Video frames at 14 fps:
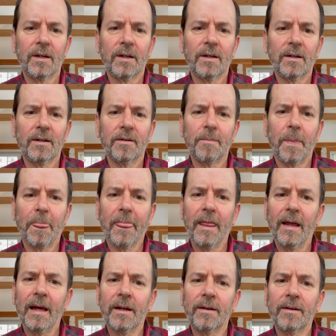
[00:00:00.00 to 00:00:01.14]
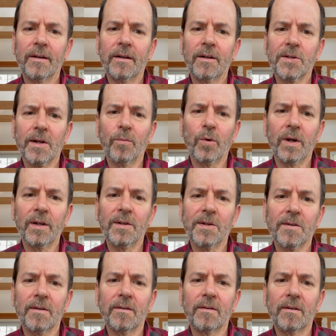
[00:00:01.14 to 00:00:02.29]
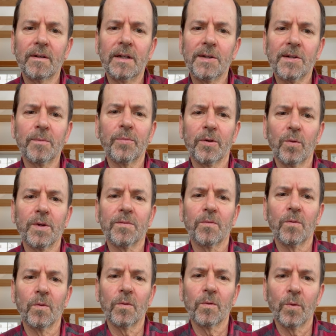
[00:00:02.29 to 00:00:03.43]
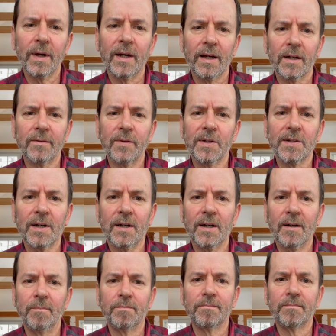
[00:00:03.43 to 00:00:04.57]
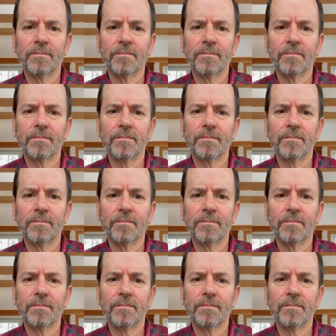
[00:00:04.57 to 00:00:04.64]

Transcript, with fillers: Um, and in some ways, he simply was way ahead of his time.